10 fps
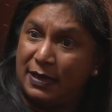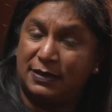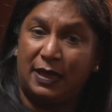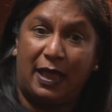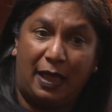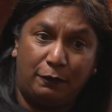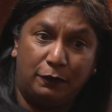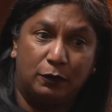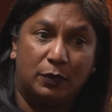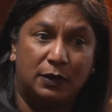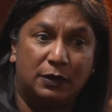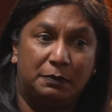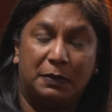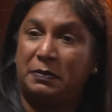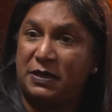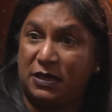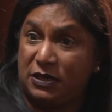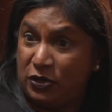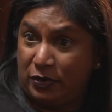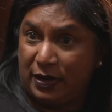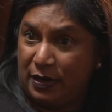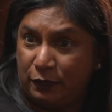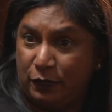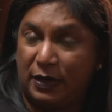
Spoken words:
as they have with Babita Diokaran, for